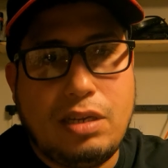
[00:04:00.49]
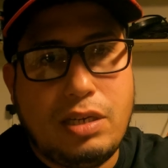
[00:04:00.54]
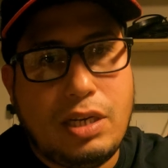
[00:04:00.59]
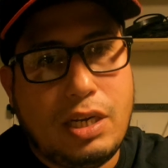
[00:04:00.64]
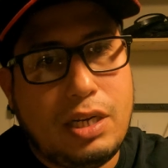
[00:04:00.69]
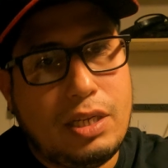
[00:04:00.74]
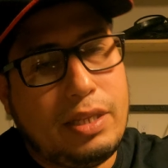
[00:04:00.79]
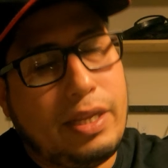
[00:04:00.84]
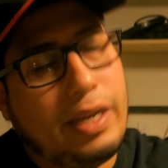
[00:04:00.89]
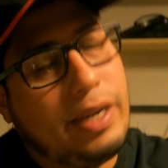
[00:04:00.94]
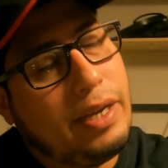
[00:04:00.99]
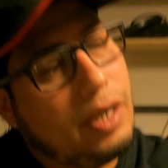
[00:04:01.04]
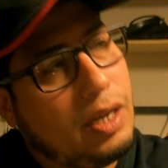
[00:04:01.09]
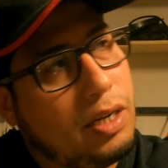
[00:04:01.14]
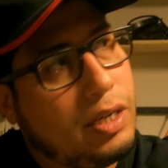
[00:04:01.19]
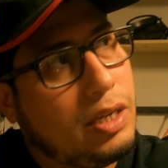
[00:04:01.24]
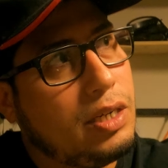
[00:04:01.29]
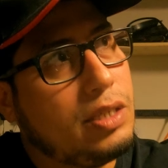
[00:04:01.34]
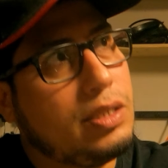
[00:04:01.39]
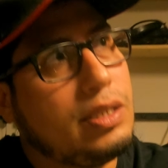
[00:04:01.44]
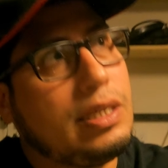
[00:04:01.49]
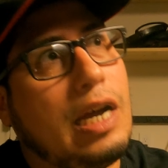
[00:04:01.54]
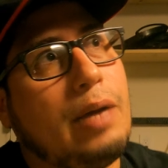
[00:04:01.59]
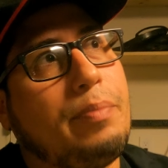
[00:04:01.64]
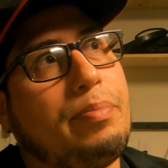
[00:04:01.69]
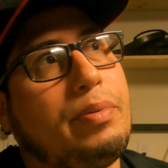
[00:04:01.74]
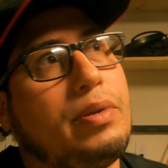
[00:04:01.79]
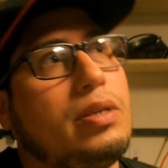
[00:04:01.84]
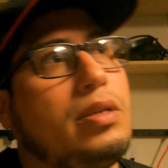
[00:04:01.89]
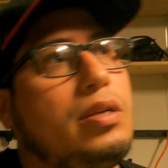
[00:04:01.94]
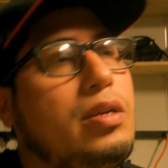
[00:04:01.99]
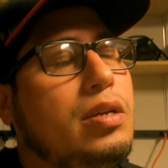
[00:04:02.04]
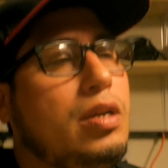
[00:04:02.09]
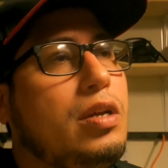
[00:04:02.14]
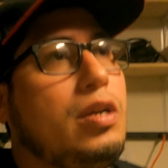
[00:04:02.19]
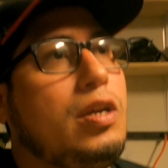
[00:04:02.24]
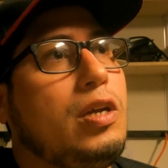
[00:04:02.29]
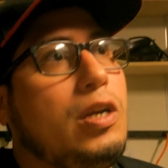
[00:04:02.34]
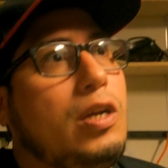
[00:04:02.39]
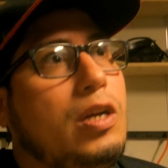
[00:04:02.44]
another day, another topic.
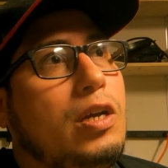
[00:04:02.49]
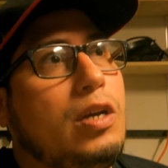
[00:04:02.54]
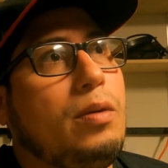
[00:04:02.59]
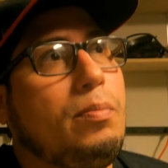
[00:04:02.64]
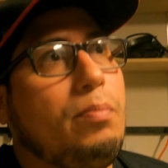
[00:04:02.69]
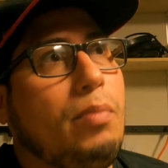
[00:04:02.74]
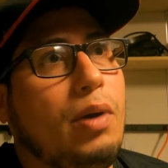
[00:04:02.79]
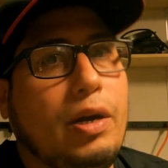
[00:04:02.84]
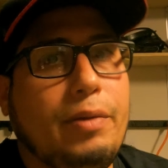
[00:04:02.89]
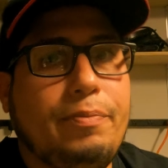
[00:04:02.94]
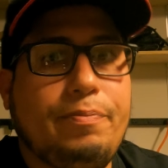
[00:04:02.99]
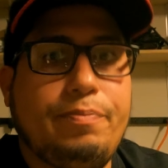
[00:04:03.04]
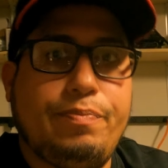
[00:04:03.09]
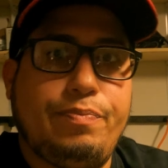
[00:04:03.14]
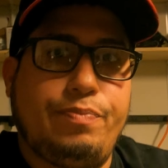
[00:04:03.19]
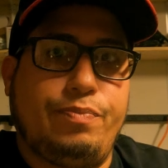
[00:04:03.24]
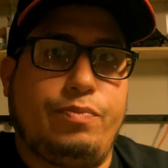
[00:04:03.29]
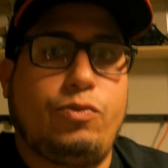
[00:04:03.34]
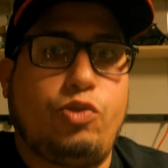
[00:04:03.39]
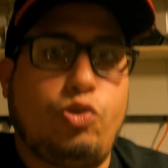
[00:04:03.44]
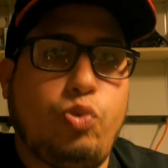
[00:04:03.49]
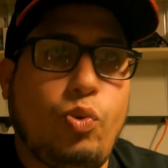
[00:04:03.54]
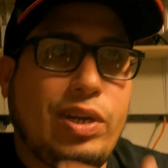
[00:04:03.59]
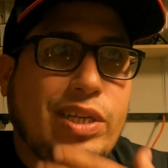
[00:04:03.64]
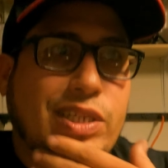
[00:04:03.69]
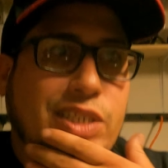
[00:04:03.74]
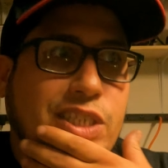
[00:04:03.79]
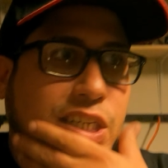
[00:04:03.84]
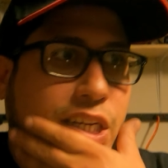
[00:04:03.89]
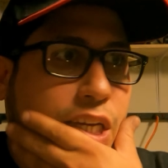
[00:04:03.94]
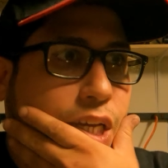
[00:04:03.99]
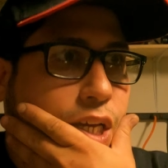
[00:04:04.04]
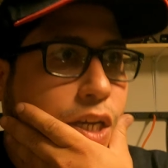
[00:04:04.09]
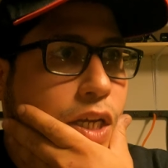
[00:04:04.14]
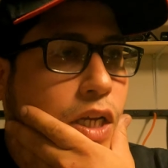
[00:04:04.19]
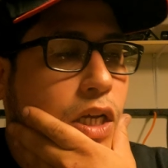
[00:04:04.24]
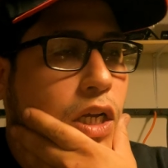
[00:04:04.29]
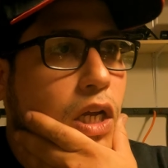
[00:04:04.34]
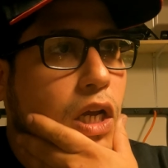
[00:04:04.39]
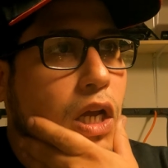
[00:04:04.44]
But
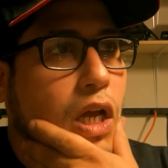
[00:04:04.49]
20G,